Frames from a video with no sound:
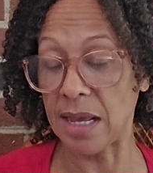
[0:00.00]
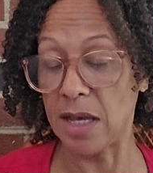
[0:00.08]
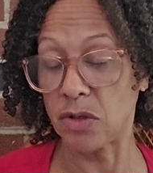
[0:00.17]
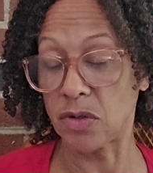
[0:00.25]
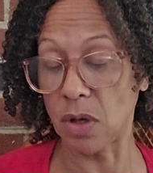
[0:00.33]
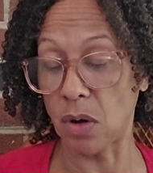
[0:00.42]

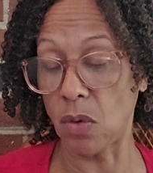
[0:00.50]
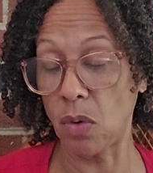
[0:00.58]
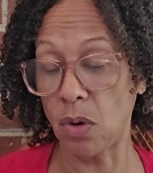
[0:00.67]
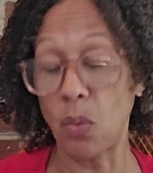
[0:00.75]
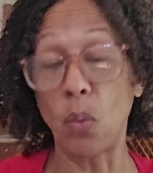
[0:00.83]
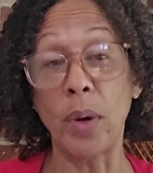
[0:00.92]
so
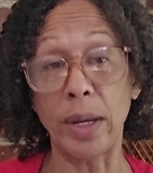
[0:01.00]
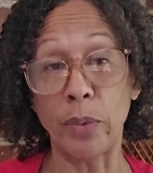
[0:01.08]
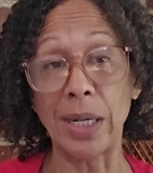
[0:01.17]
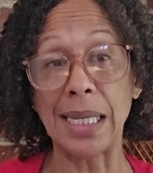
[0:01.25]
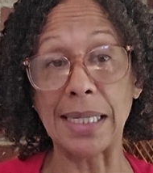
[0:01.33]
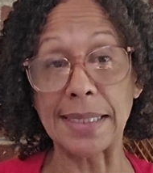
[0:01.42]
we
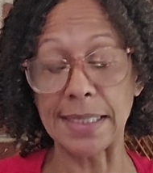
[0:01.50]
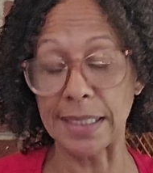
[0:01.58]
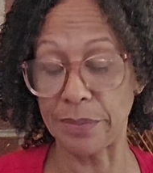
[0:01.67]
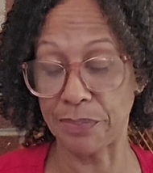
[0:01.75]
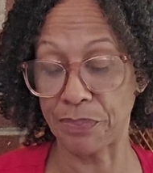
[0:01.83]
relented.